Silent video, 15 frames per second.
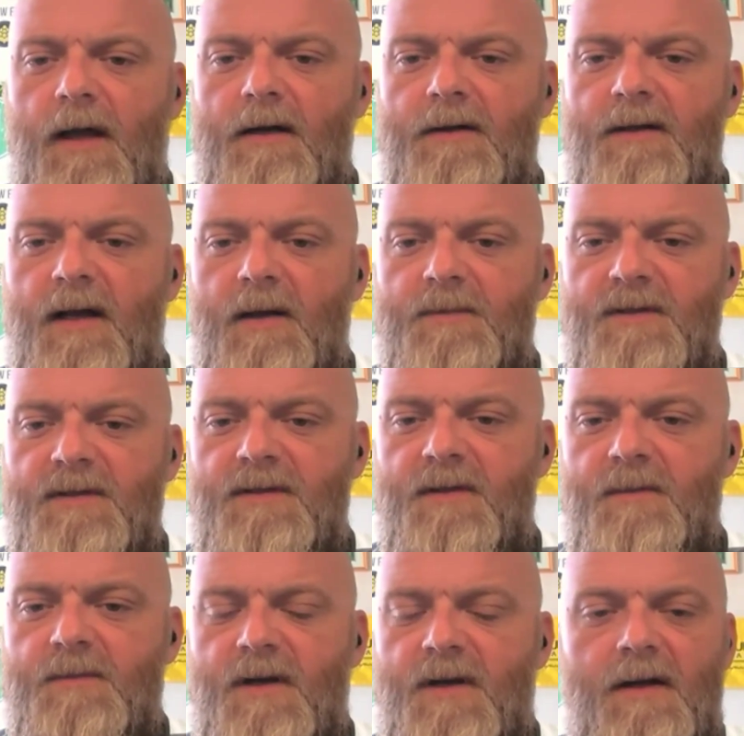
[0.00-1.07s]
A lot of times it
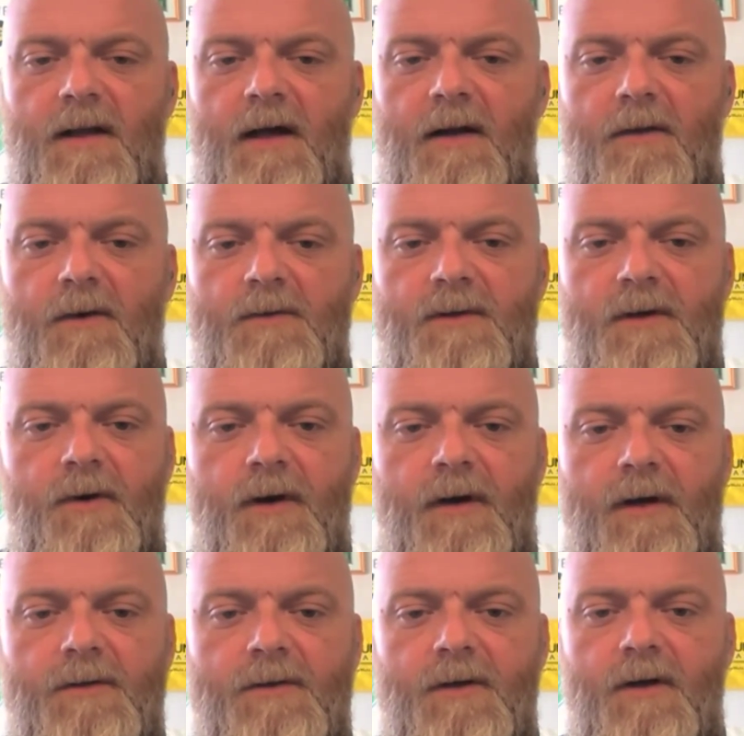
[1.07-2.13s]
seems like a lot of those
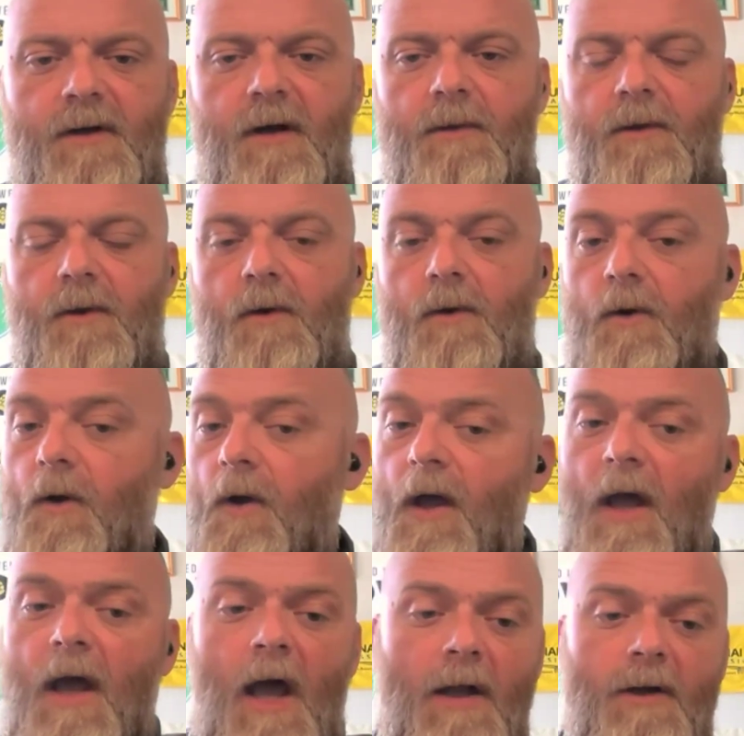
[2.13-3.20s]
ingredients are coming local.
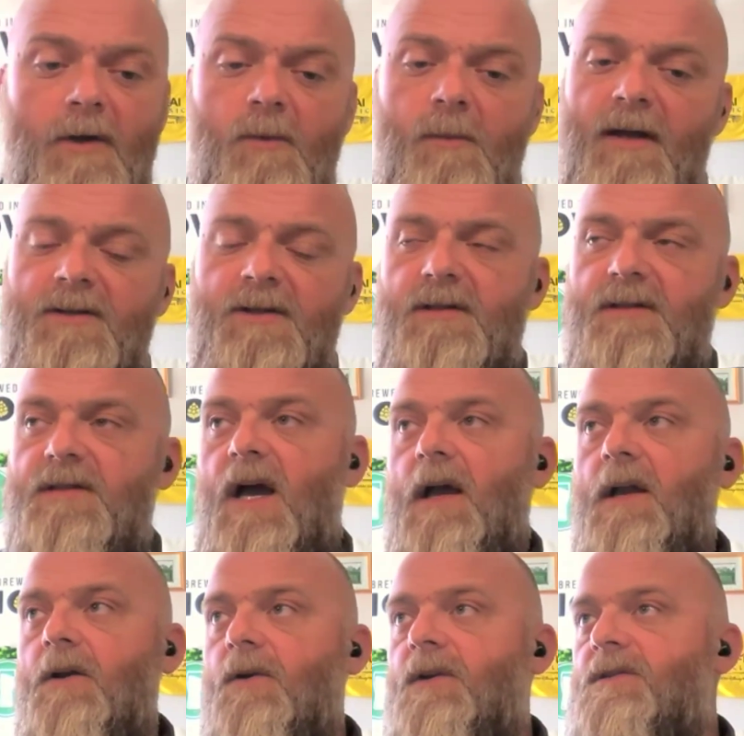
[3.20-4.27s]
And you mentioned
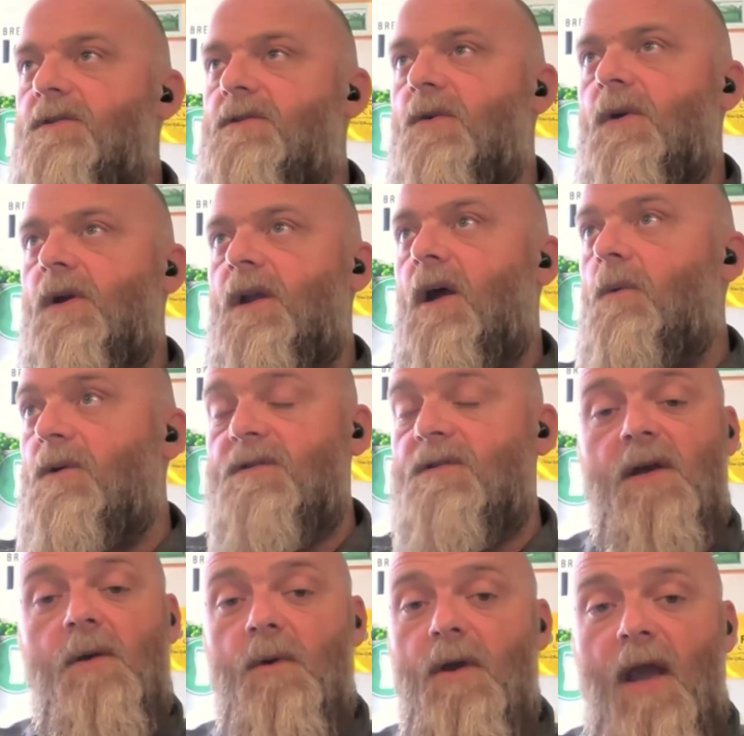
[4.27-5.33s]
cideries, Noreen. I will
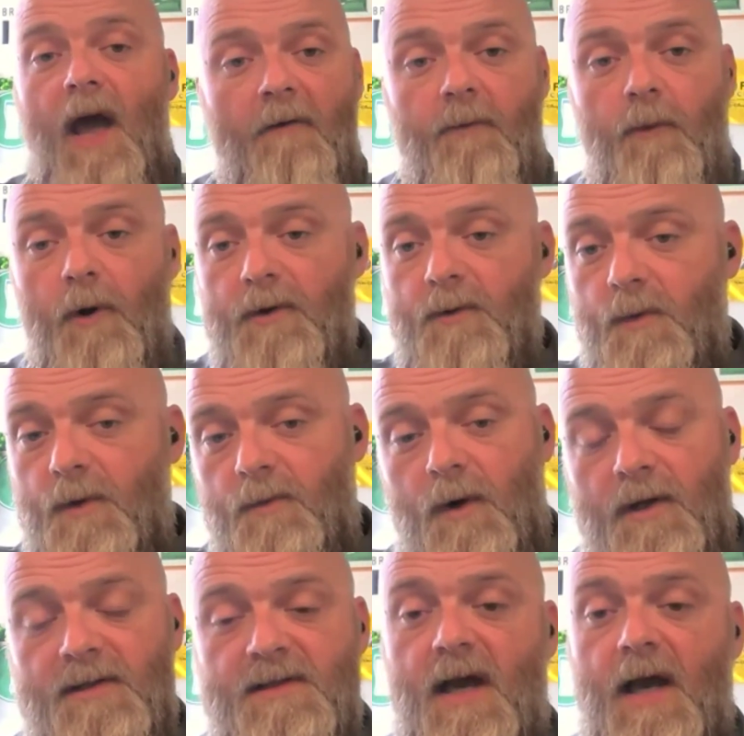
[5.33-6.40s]
say we have worked with
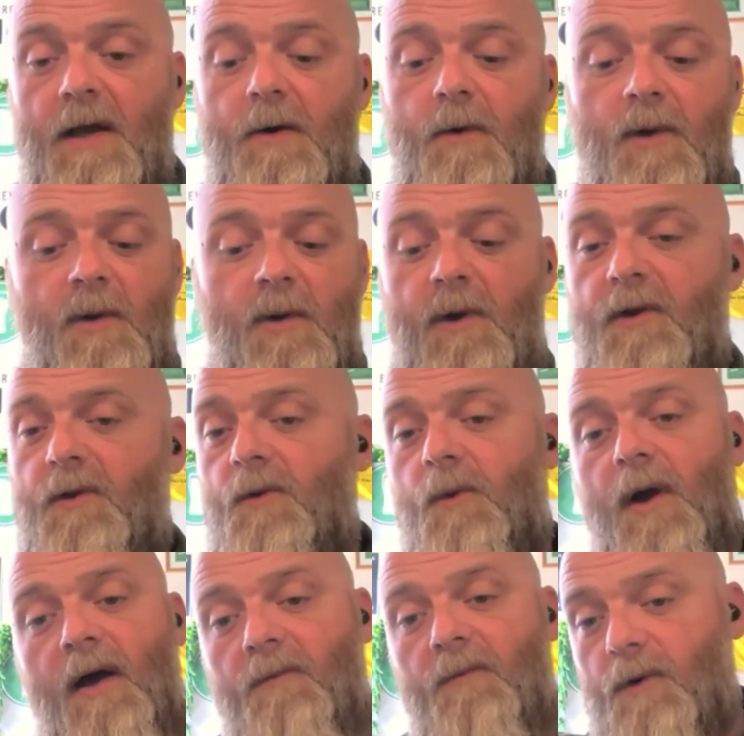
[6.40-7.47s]
one cidery. We do
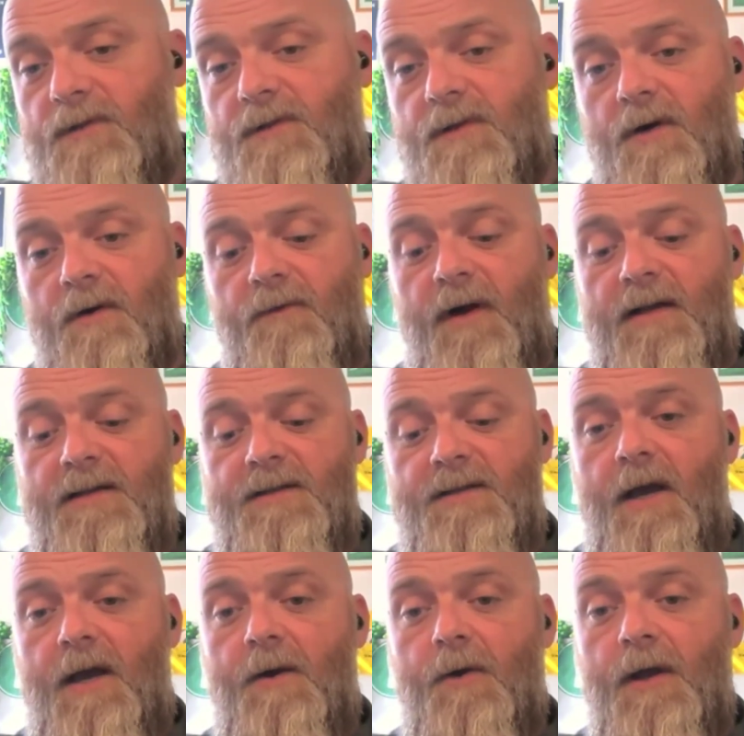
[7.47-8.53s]
have one certified
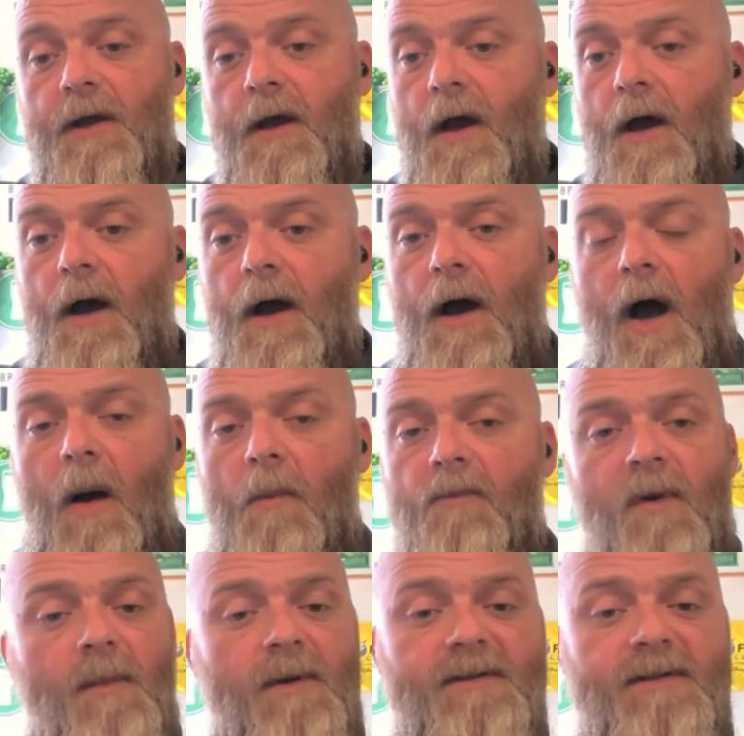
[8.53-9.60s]
cidery.
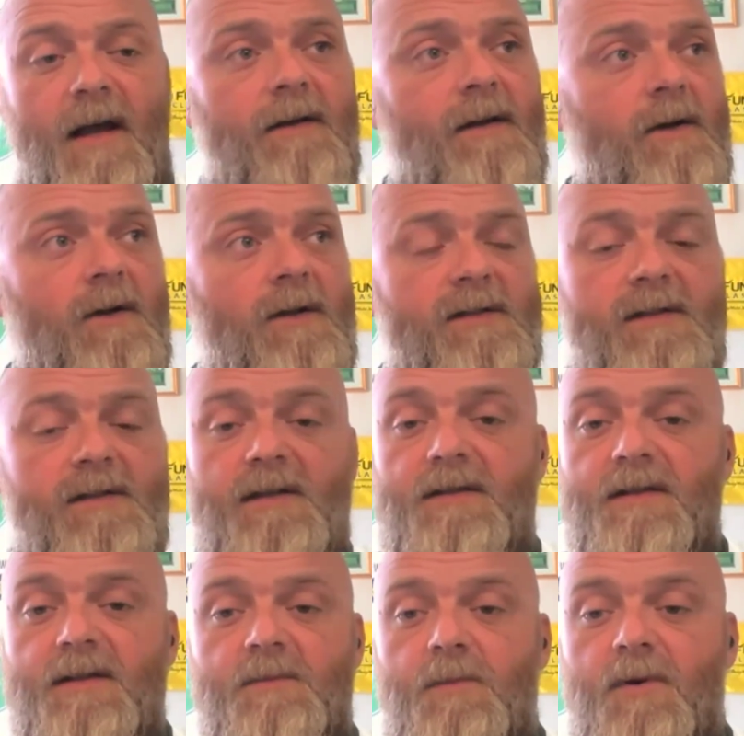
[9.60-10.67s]
From a technical
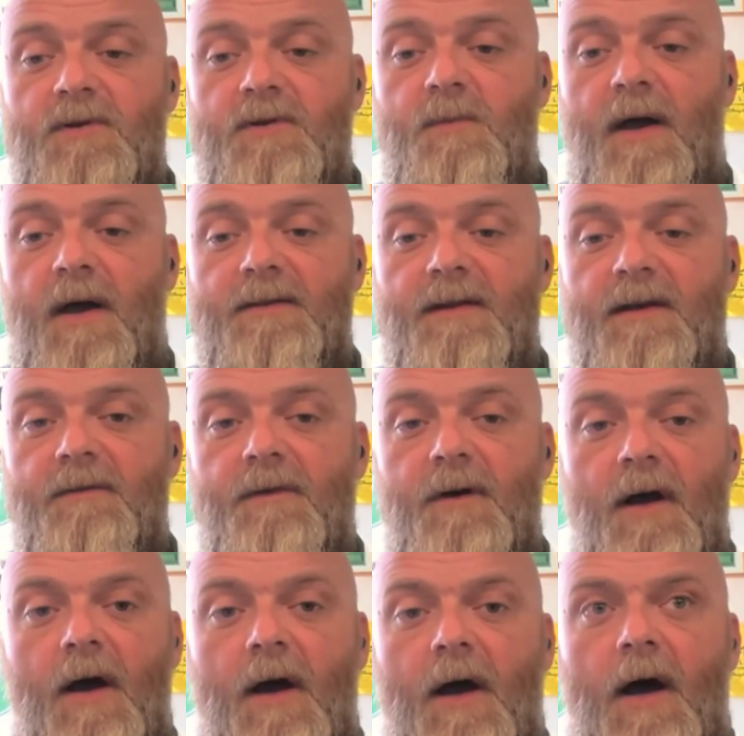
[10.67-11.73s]
assistance perspective,
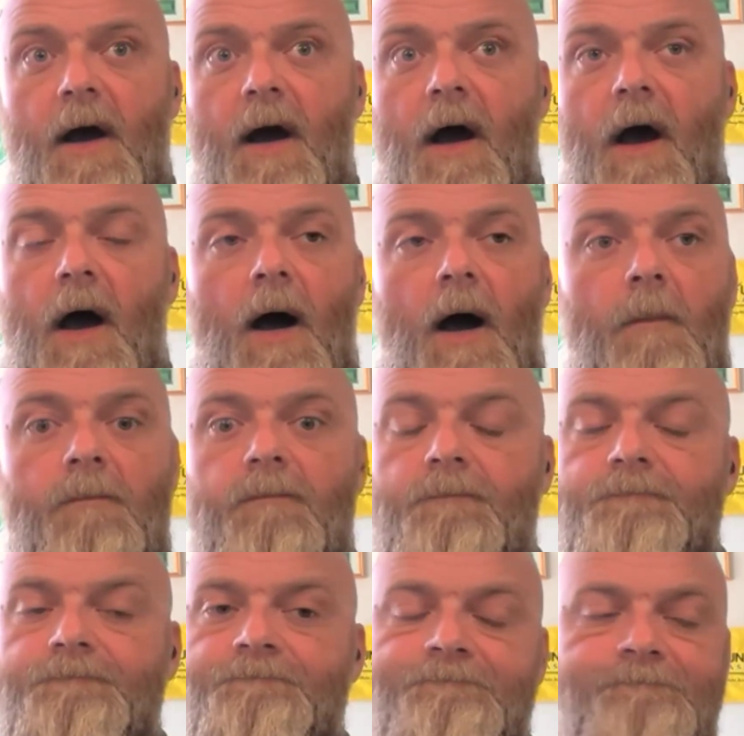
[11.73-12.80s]
um,
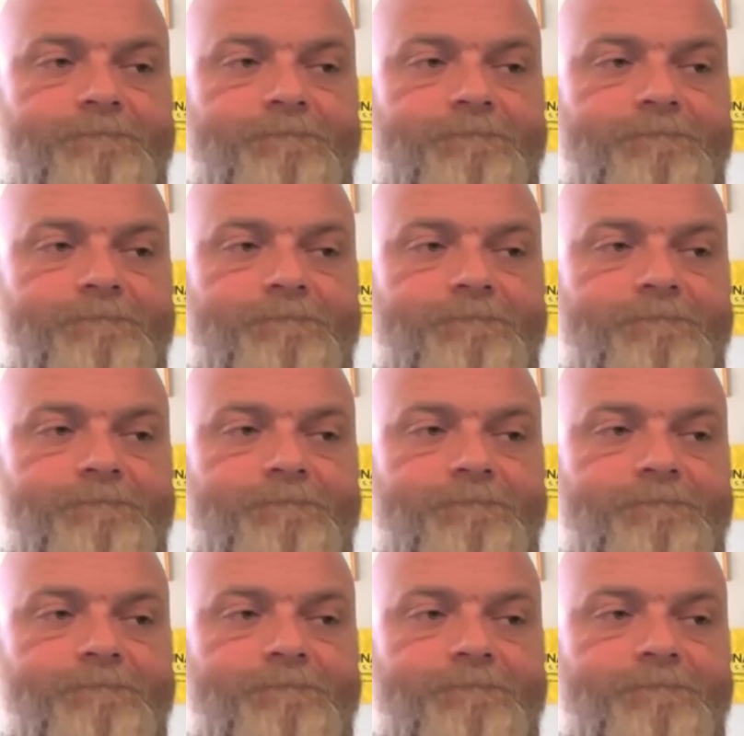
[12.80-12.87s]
